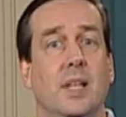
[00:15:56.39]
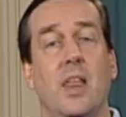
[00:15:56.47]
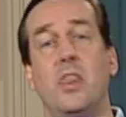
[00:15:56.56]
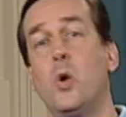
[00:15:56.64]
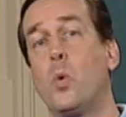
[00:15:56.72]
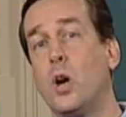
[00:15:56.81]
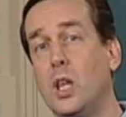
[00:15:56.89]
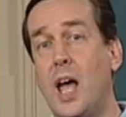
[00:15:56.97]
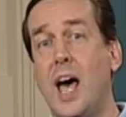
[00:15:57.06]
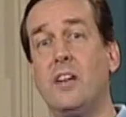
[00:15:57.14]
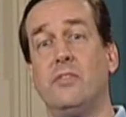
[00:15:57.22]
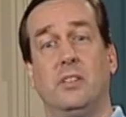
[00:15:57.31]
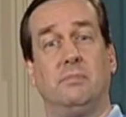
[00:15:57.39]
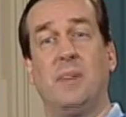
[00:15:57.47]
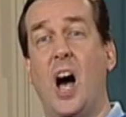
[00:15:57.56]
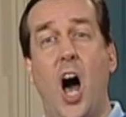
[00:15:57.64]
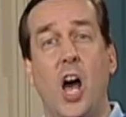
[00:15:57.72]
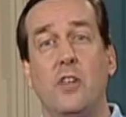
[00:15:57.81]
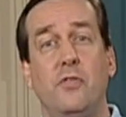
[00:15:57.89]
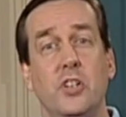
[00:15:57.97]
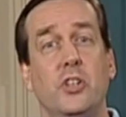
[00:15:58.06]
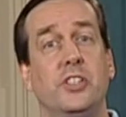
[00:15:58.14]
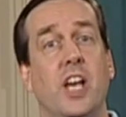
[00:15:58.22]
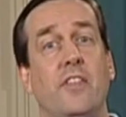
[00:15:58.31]
There were a lot of unofficial
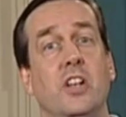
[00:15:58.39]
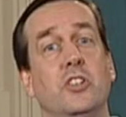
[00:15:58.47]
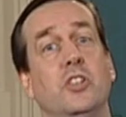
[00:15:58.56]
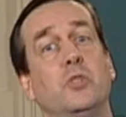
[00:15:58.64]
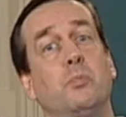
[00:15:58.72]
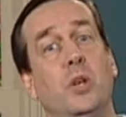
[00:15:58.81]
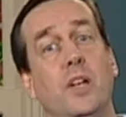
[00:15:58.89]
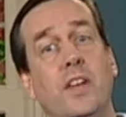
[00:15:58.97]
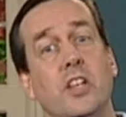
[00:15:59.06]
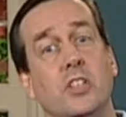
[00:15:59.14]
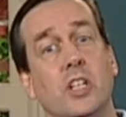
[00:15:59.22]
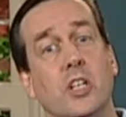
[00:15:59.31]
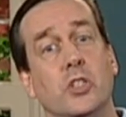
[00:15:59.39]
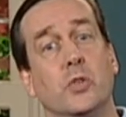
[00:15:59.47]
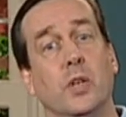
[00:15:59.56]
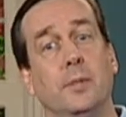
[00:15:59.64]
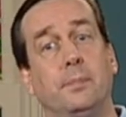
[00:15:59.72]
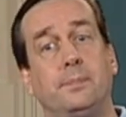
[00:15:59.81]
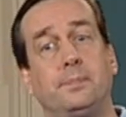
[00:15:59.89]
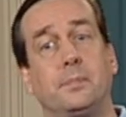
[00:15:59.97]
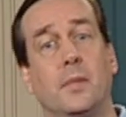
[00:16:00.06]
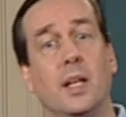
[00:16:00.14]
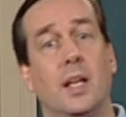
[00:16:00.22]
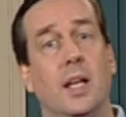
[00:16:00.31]
definitions previous in history.
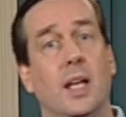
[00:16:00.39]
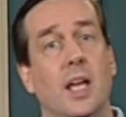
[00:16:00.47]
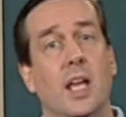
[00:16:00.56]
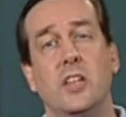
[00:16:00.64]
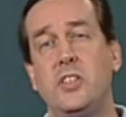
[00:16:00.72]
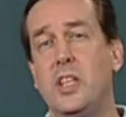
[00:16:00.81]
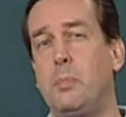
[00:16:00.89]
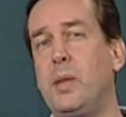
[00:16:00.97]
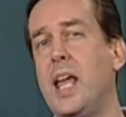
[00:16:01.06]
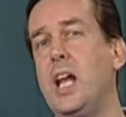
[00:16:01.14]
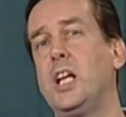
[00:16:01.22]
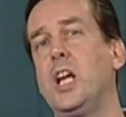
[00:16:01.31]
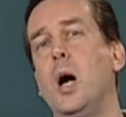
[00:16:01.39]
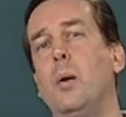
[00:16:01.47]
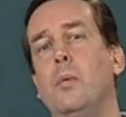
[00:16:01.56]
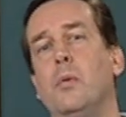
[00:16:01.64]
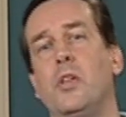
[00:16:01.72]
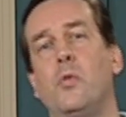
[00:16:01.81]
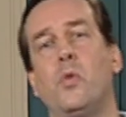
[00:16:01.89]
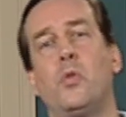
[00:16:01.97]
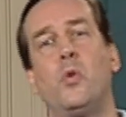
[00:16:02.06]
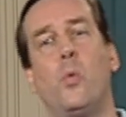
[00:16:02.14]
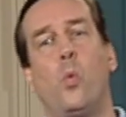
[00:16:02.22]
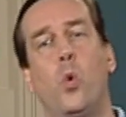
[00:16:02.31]
You see, the
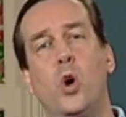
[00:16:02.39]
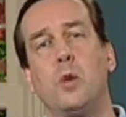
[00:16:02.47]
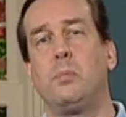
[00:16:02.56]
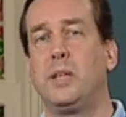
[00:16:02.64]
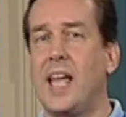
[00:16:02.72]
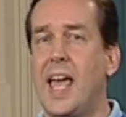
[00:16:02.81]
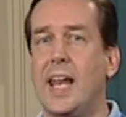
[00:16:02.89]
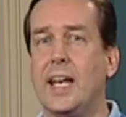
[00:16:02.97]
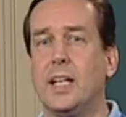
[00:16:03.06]
word planet